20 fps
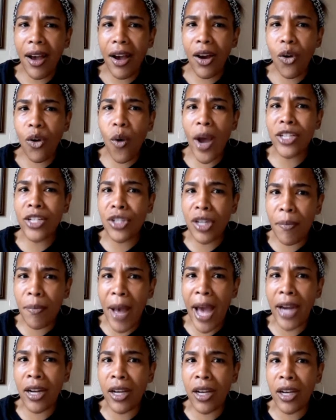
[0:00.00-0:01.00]

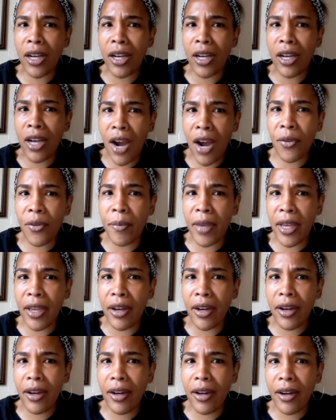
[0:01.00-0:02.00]
Questioned by the government
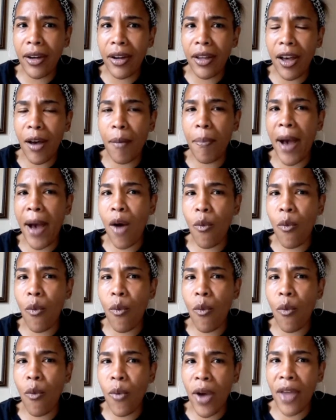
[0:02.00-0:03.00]

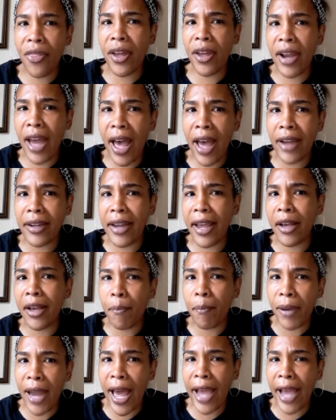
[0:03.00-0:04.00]
about whether or not they
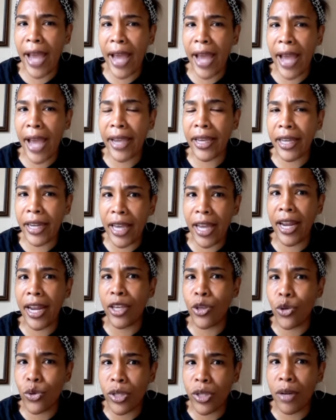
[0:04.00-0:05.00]
compliant and they
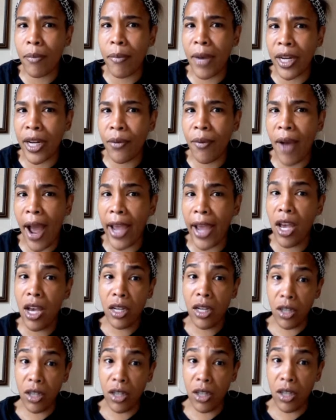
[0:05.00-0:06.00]
using the money right.
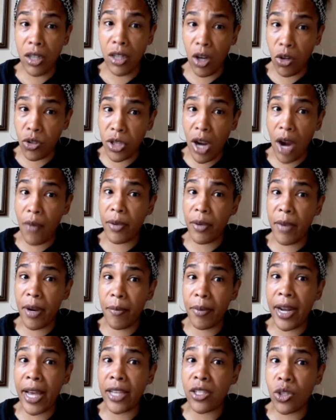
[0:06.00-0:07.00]
Don't y'all
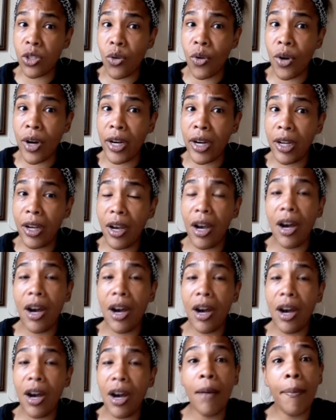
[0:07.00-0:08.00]
remember that story
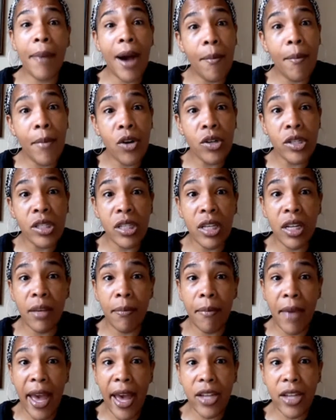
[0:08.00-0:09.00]
about Motor City
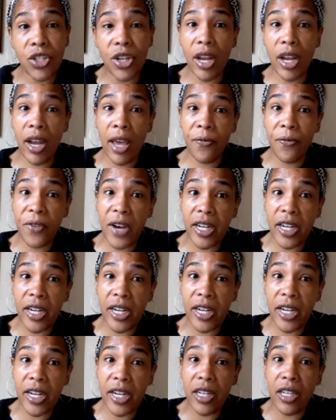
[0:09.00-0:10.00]
Match and they
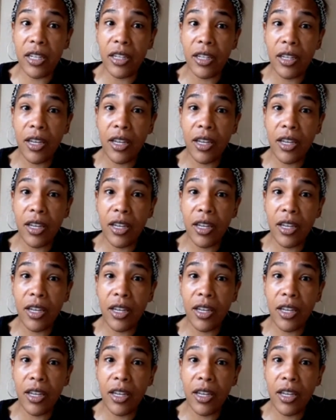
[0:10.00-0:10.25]
funding?